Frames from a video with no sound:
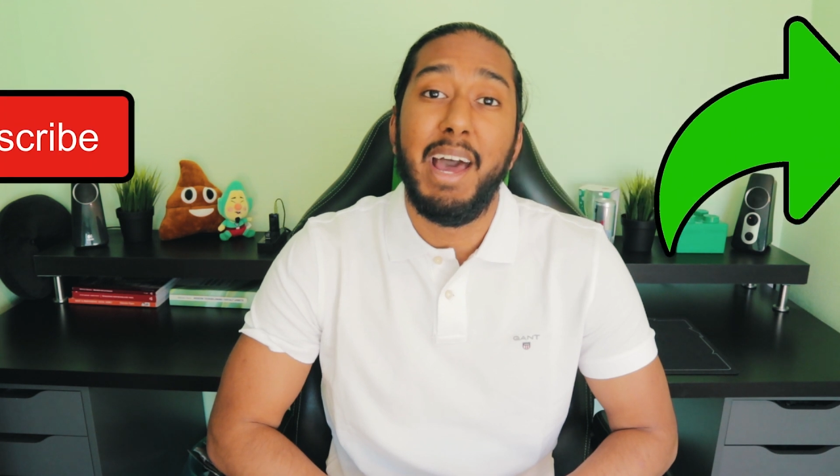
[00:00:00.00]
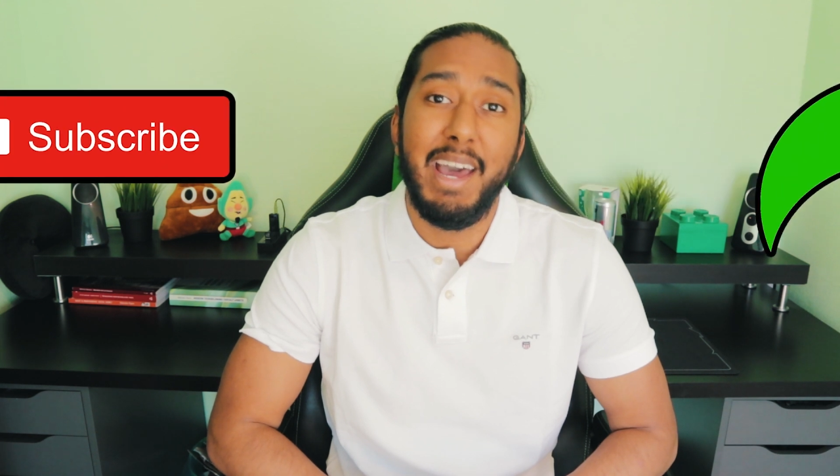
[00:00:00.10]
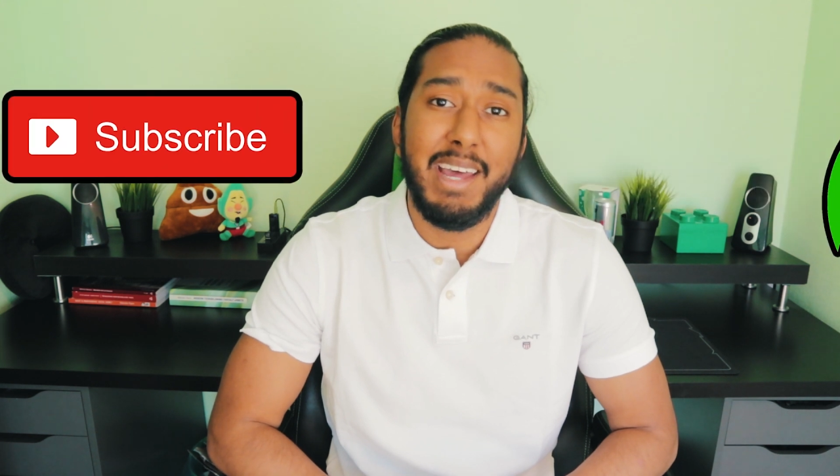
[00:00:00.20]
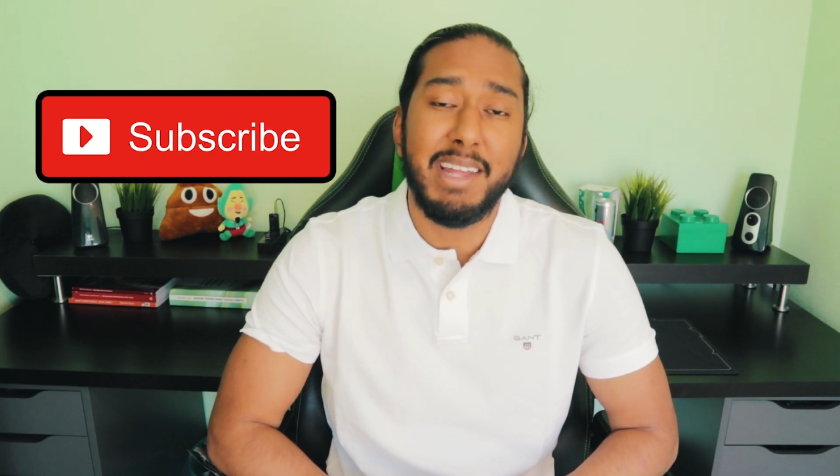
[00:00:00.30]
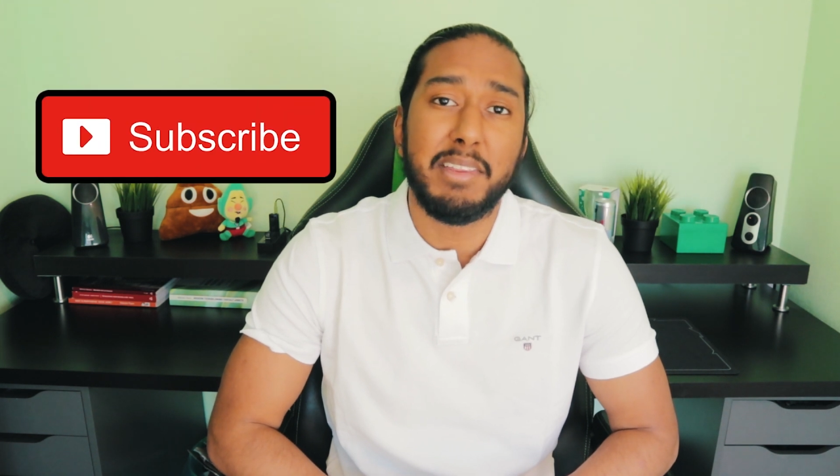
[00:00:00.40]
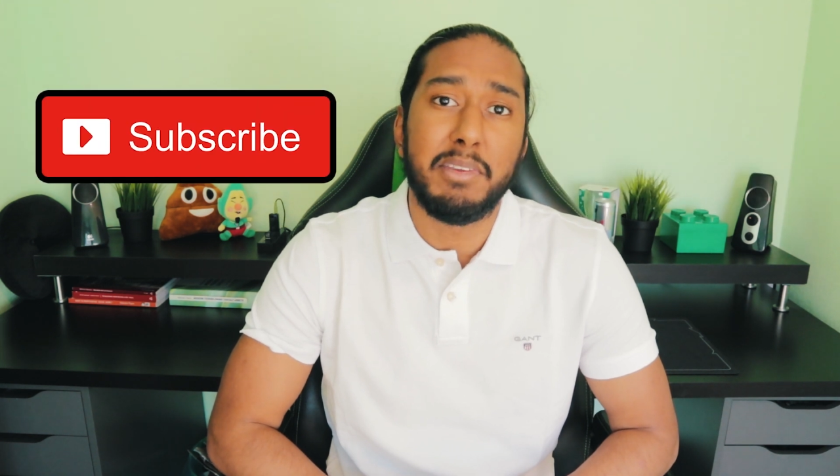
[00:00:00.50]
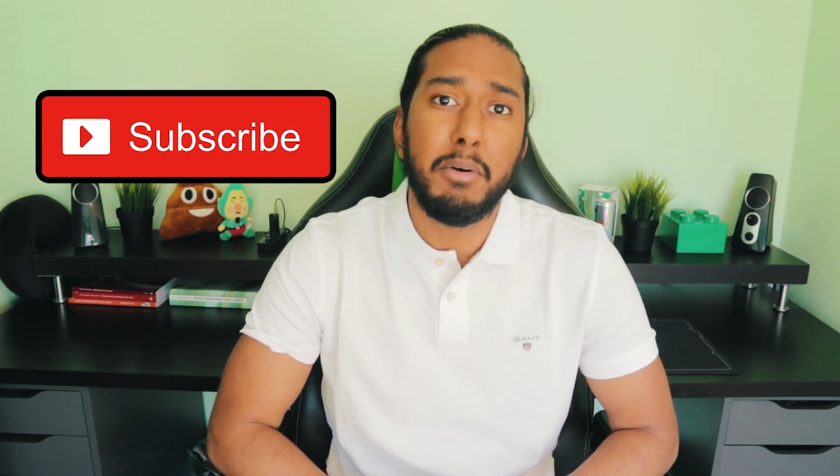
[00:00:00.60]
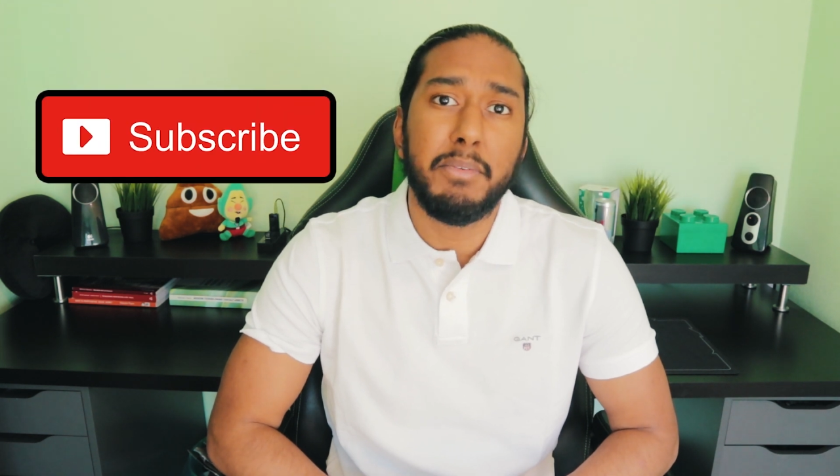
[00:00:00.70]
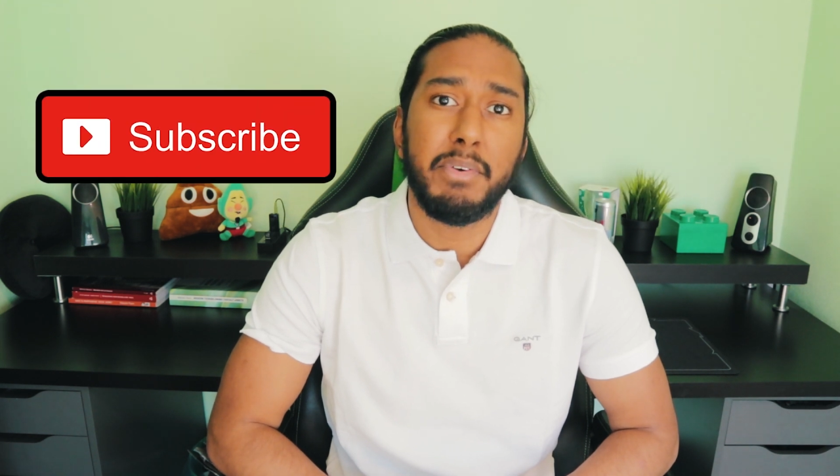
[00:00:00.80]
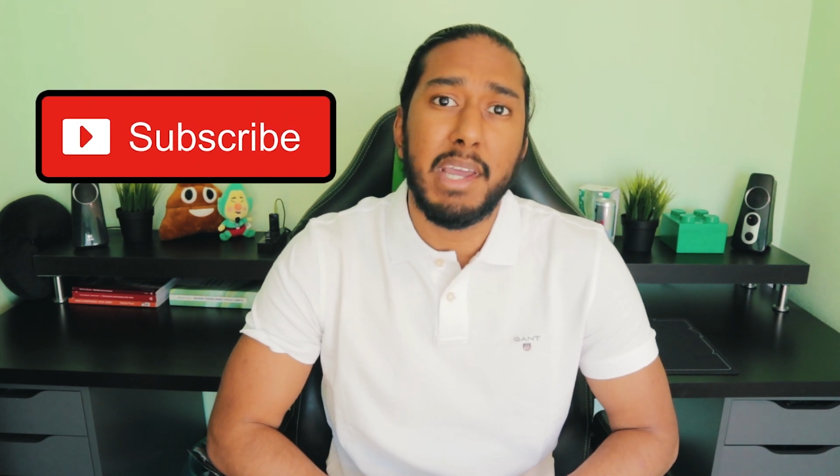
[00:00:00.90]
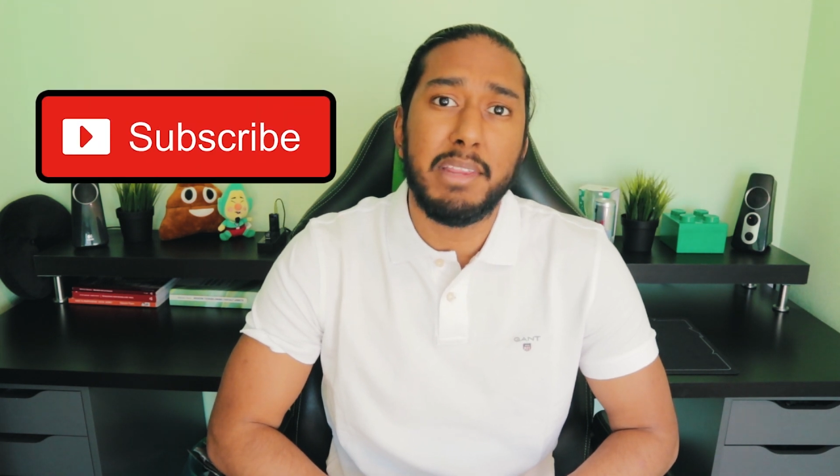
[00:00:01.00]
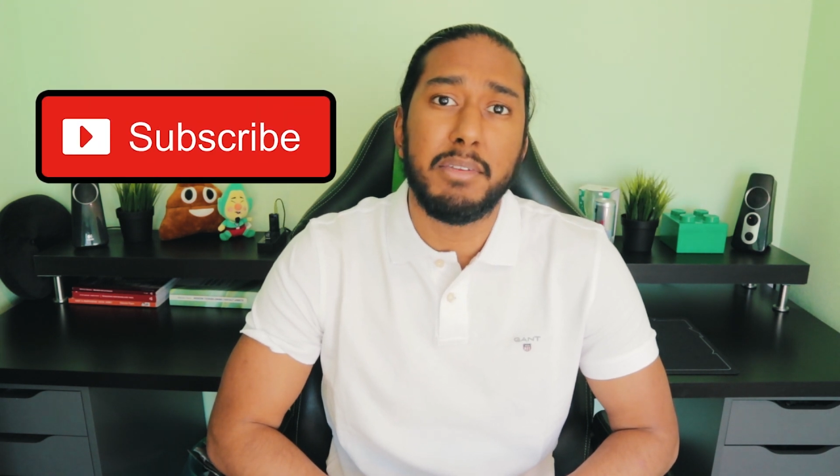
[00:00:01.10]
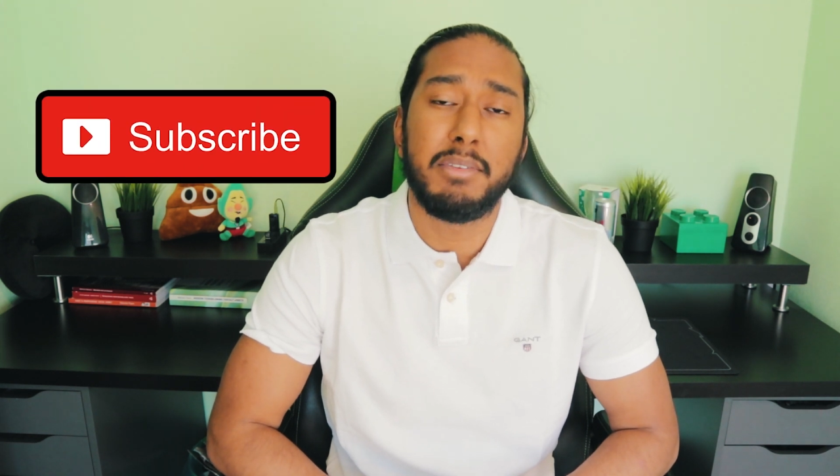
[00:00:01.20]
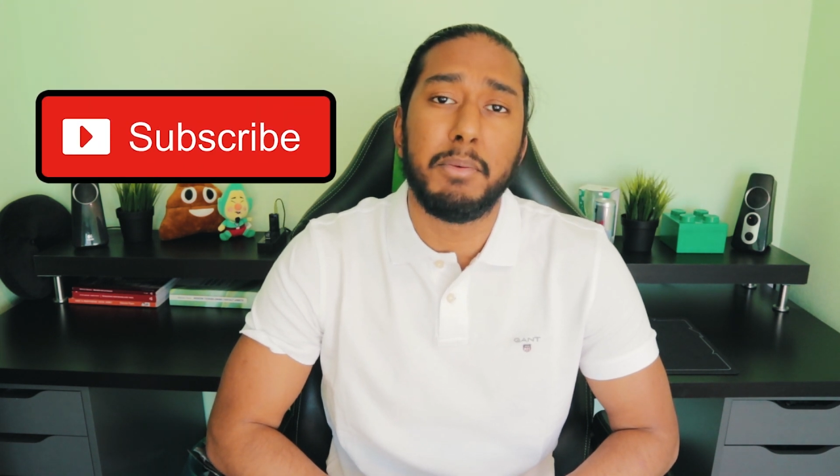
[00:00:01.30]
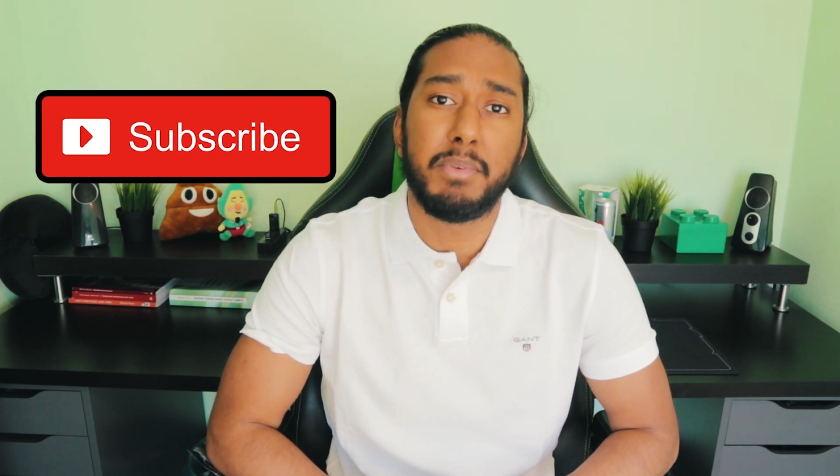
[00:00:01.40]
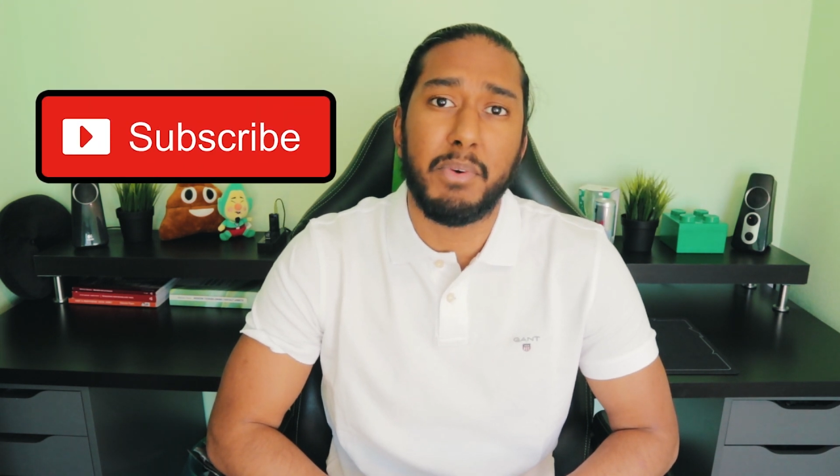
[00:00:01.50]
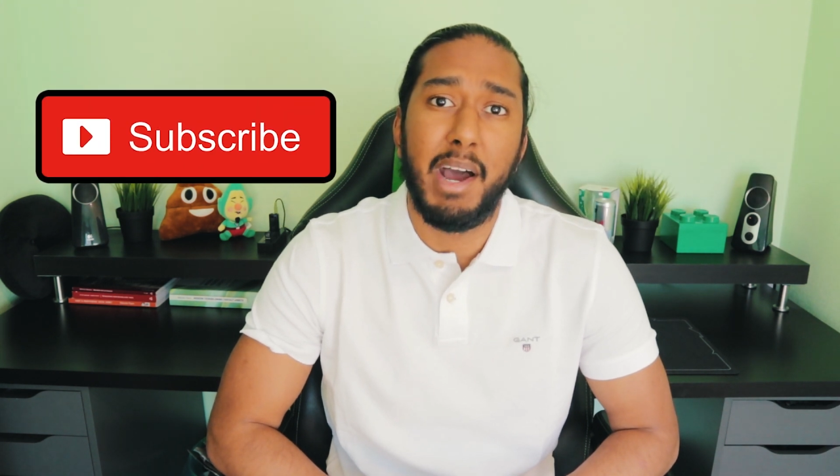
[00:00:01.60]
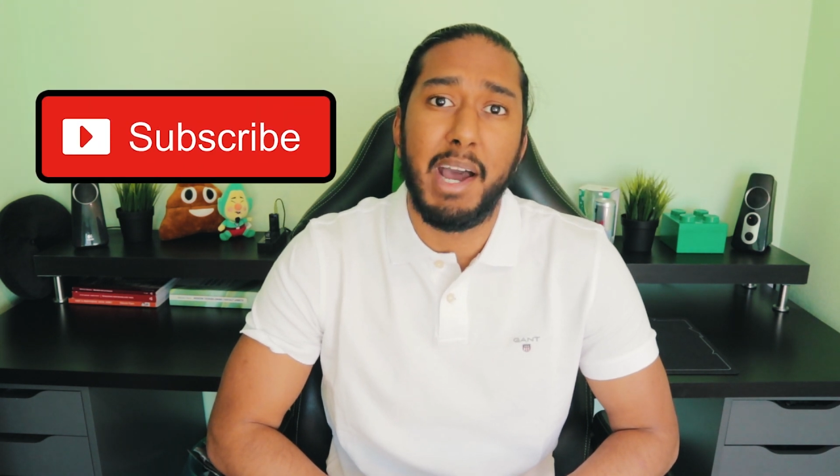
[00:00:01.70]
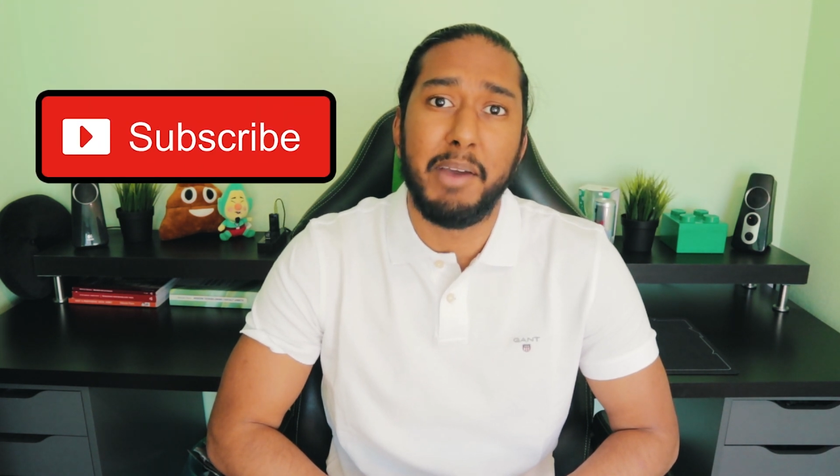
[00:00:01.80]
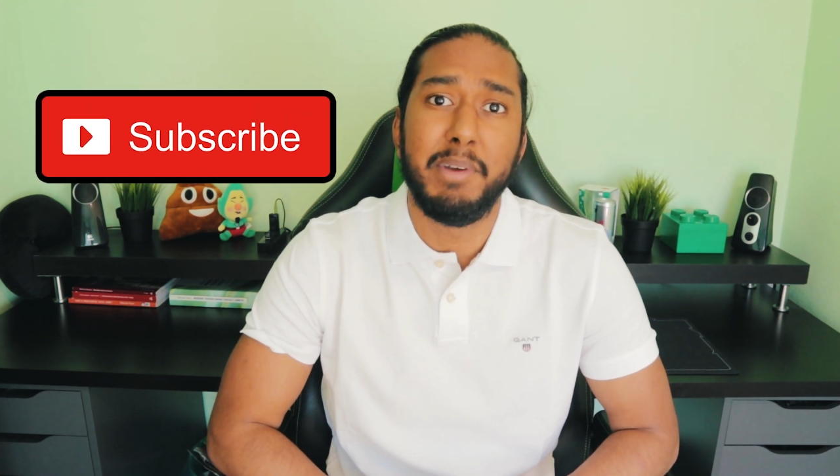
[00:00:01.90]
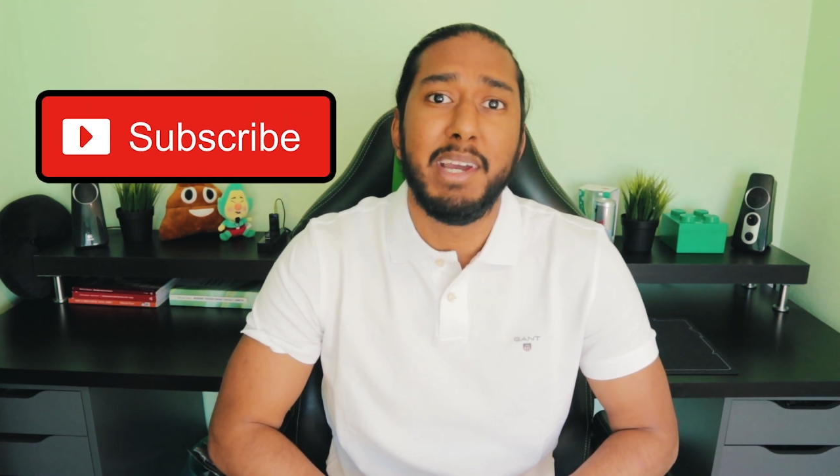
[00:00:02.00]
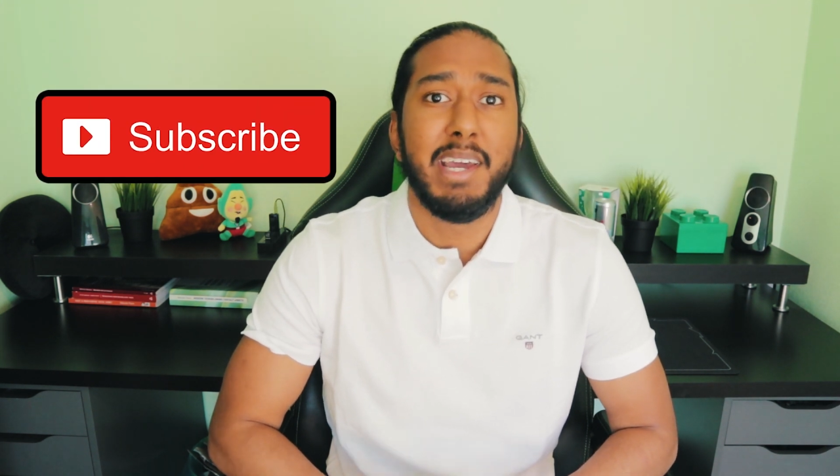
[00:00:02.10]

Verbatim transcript: And don't forget to subscribe.